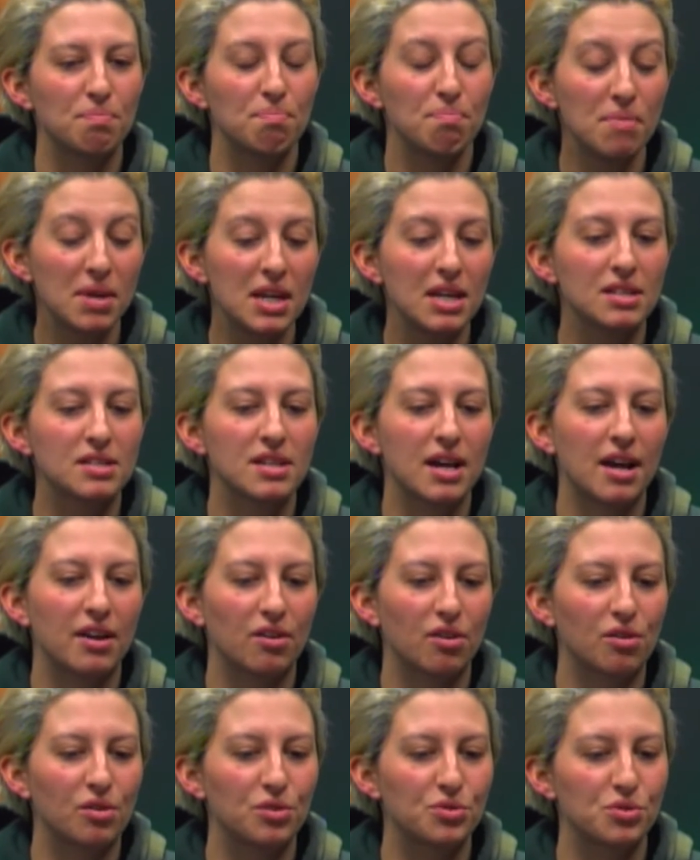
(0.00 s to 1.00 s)
me to
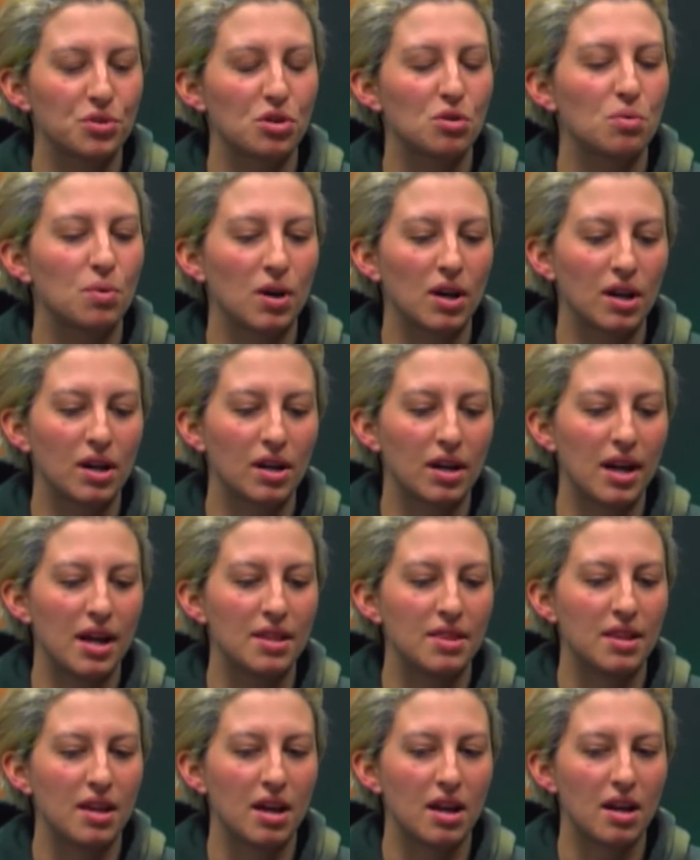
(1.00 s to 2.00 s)
agricultural work
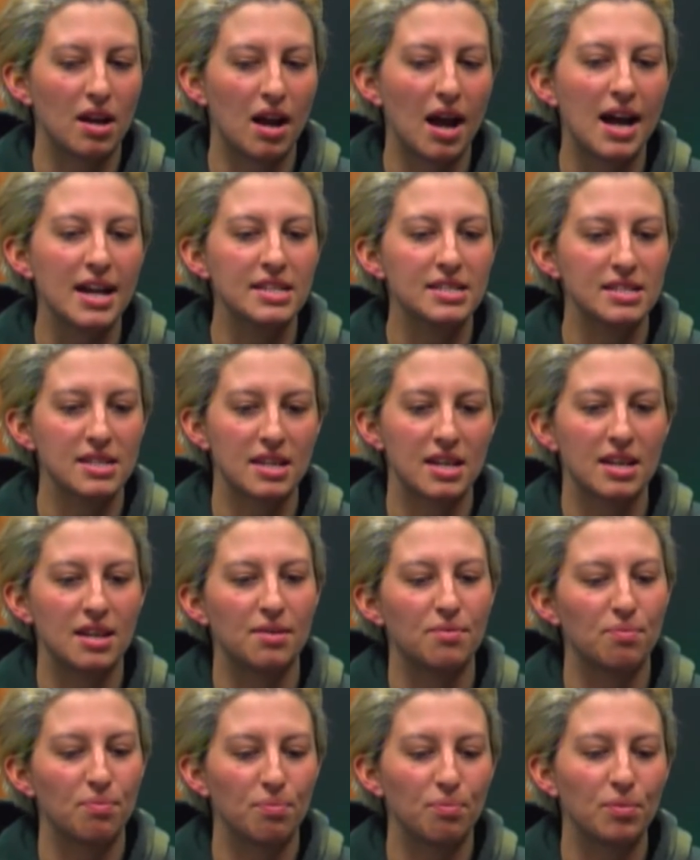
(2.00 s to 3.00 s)
and that I see
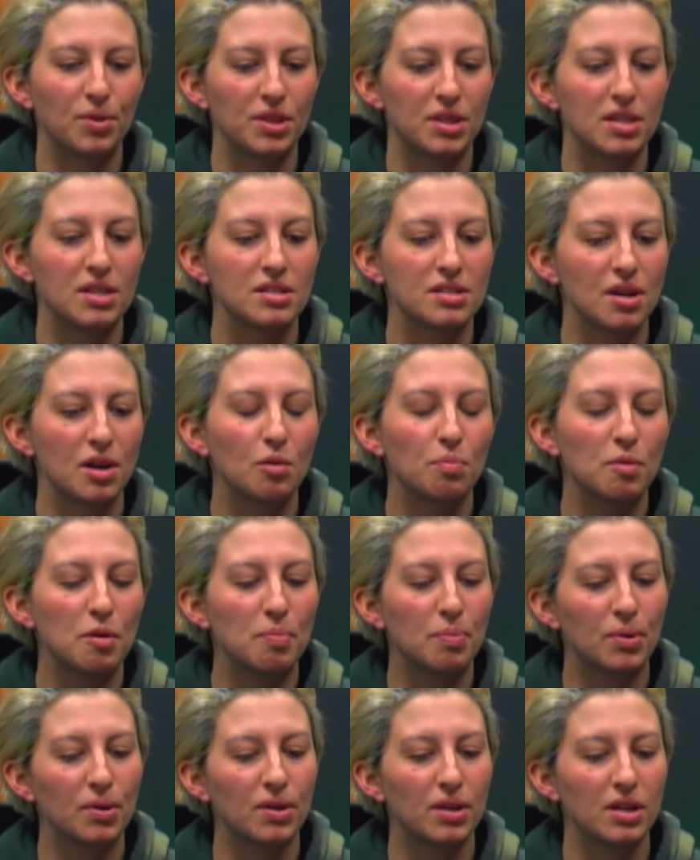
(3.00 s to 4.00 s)
with these young
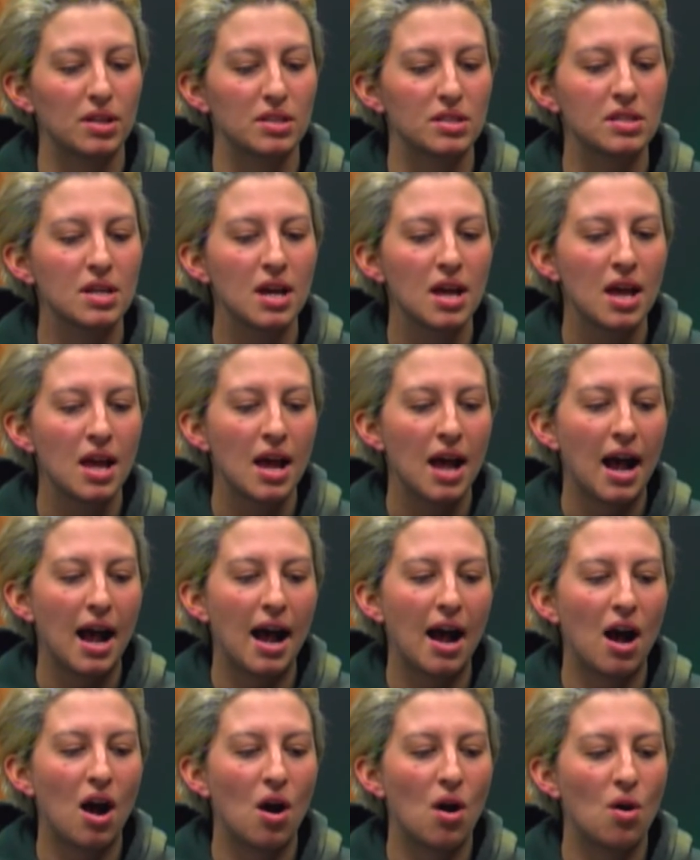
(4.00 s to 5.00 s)
people is
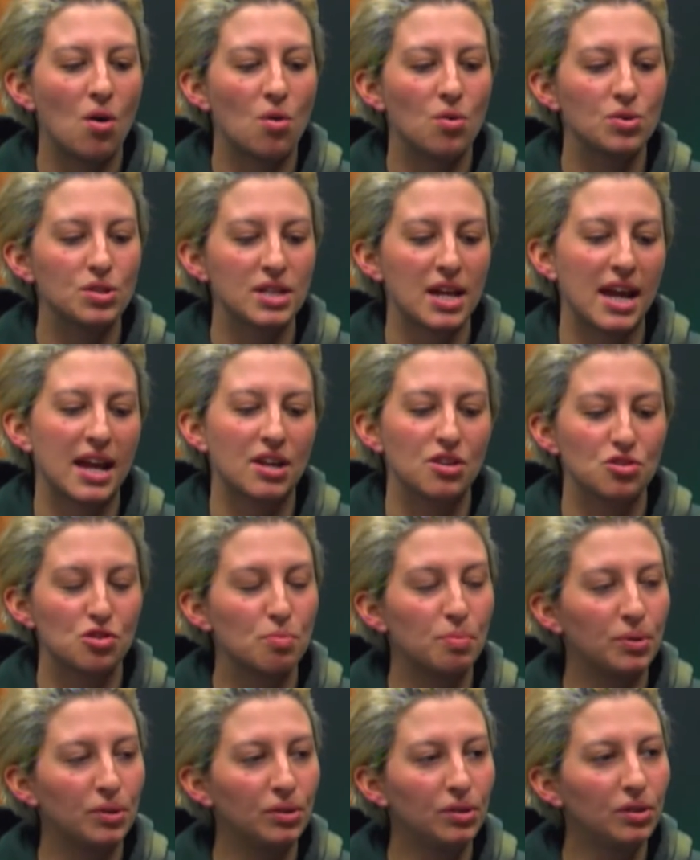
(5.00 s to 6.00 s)
how
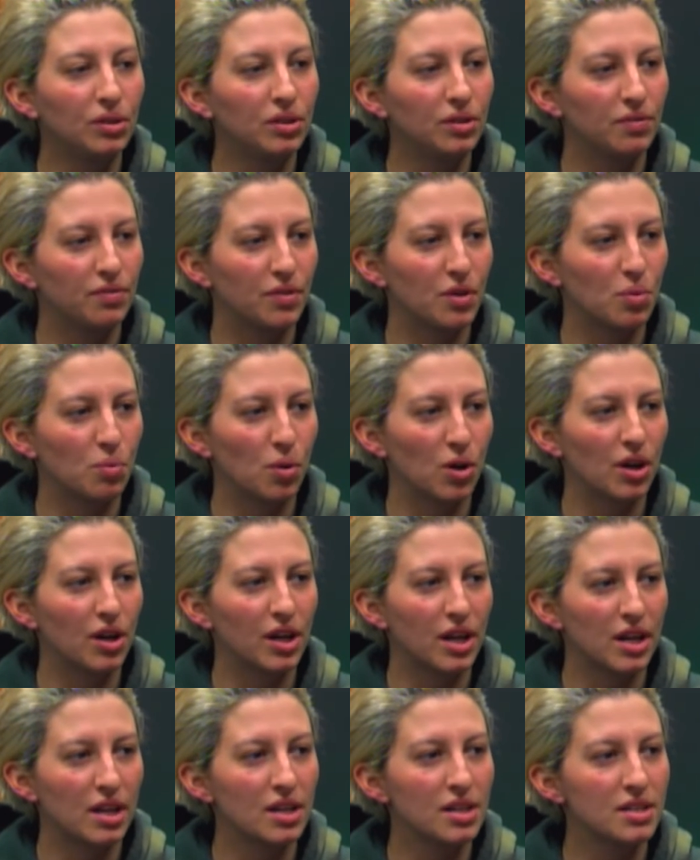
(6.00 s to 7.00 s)
tangible the work
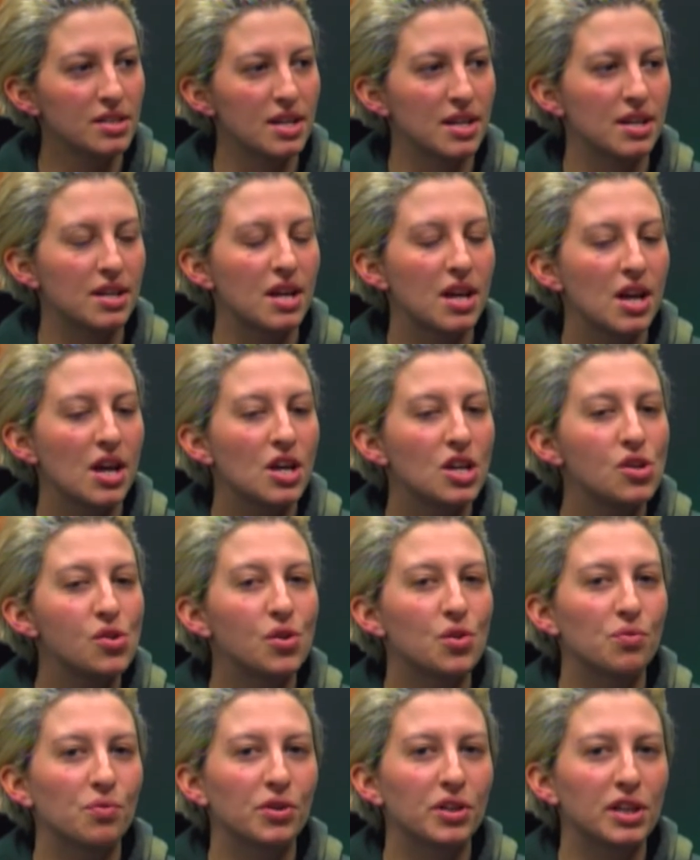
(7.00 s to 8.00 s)
is, and you
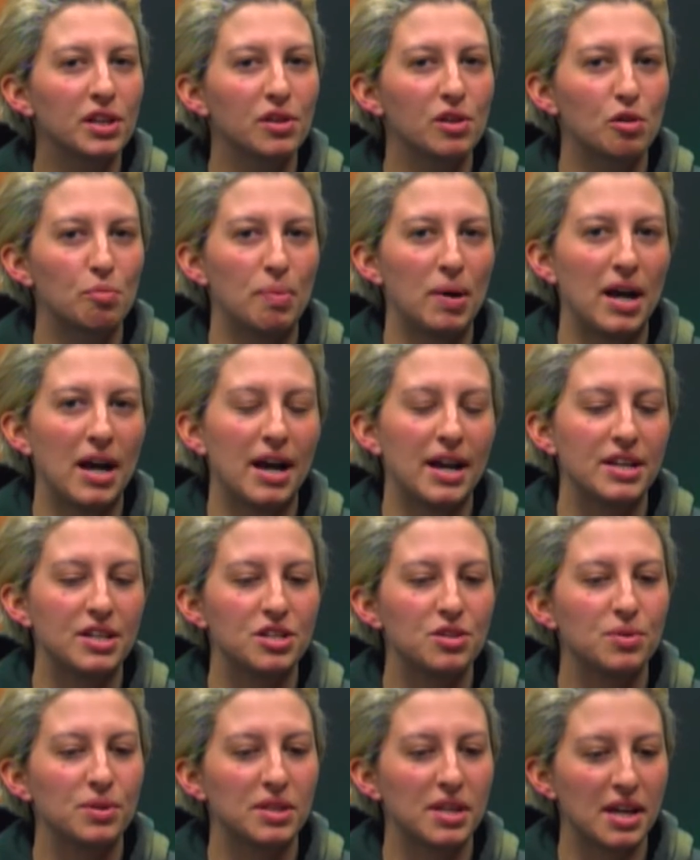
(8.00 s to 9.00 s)
can really look behind
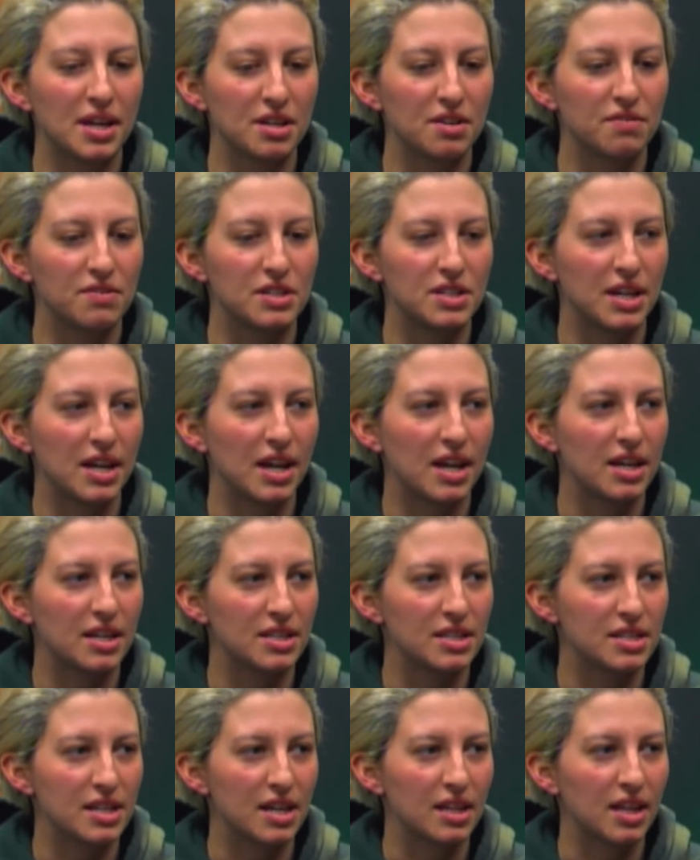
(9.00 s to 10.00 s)
you at the end of the day
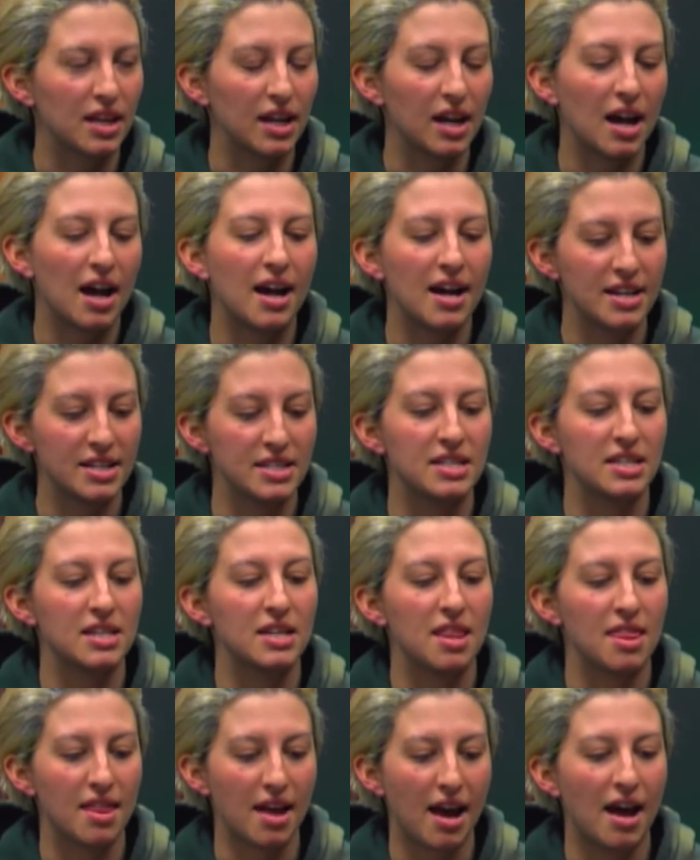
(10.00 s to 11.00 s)
and say, like, I
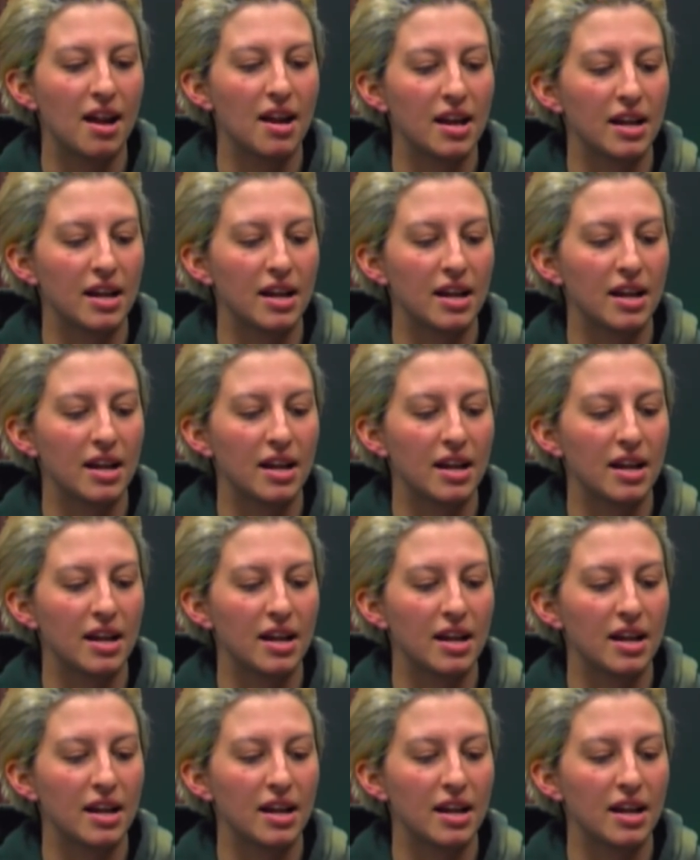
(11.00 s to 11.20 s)
did that.